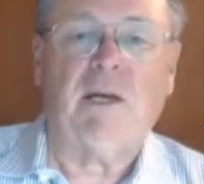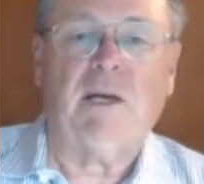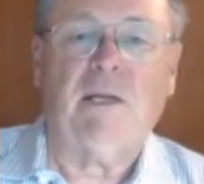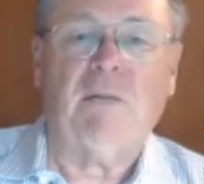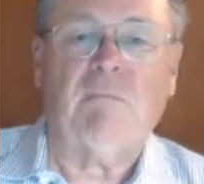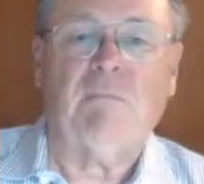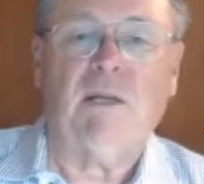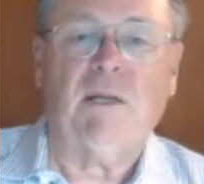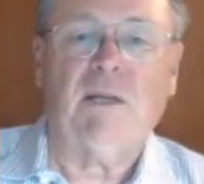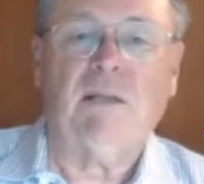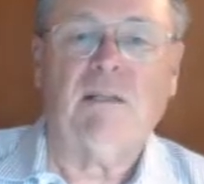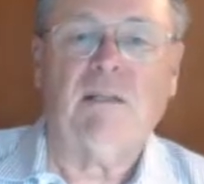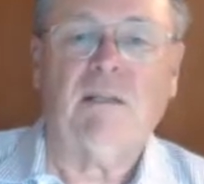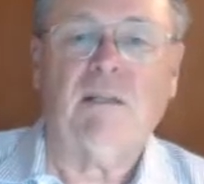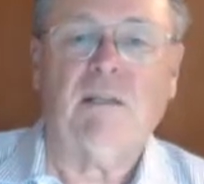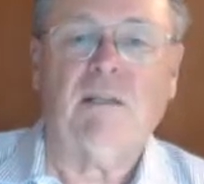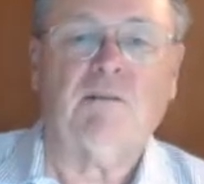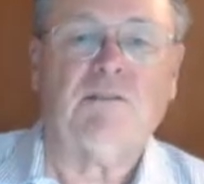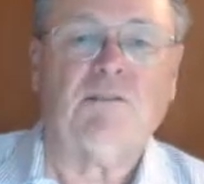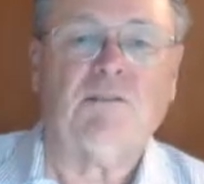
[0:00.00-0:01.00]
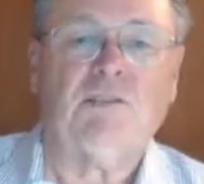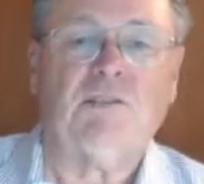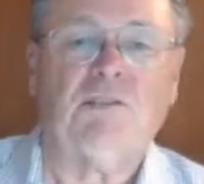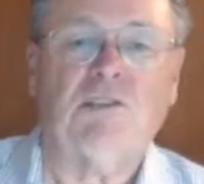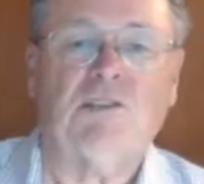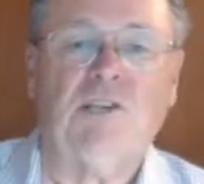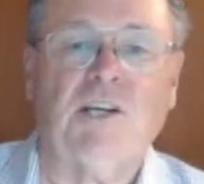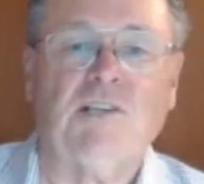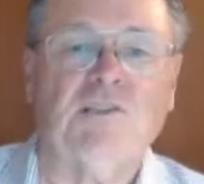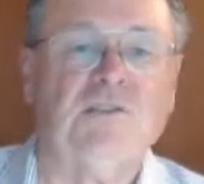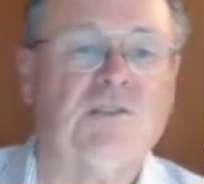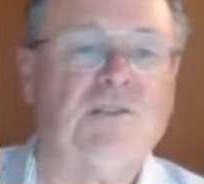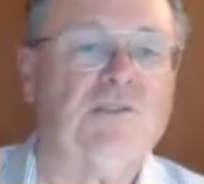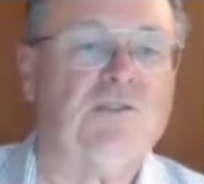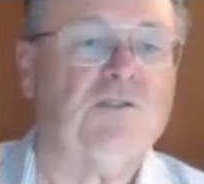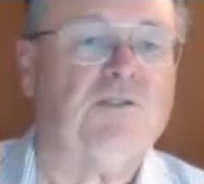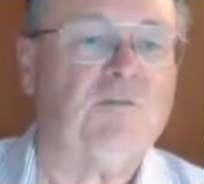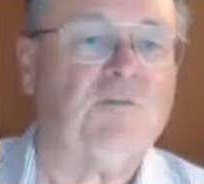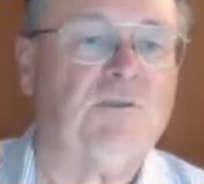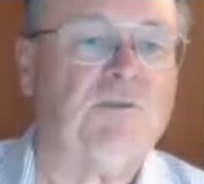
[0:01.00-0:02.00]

bugging me. Let's just change this to a